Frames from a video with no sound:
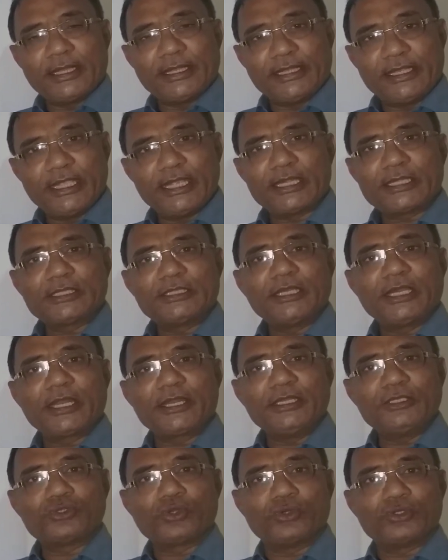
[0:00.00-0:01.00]
get their
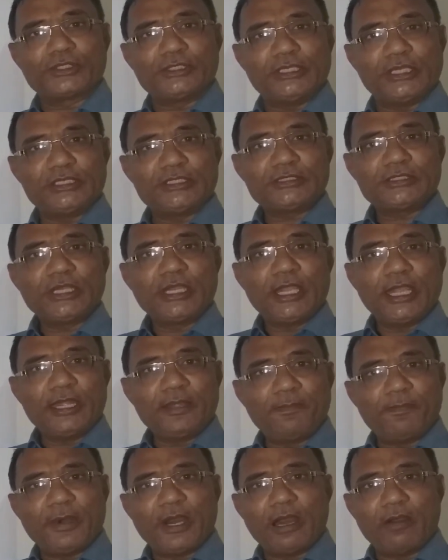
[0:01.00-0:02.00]
resources
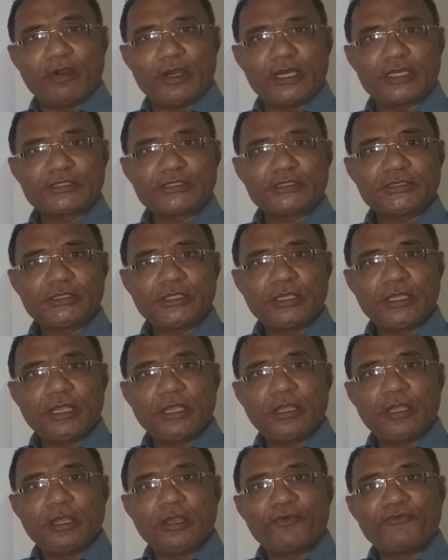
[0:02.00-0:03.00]
and powers
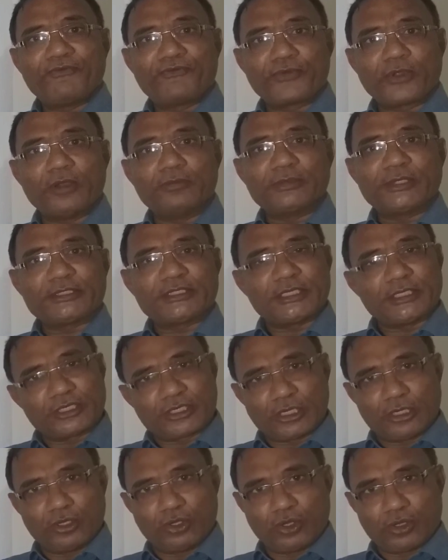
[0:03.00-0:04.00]
from the
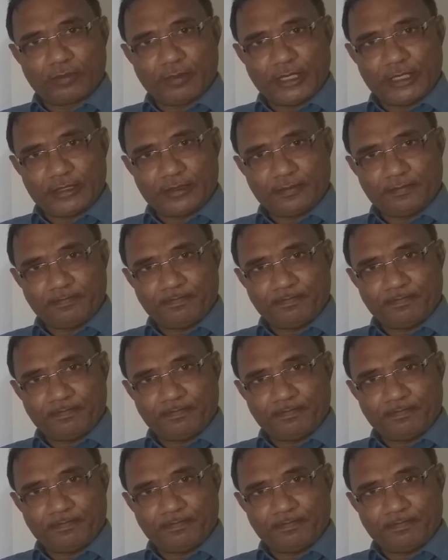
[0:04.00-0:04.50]
central government.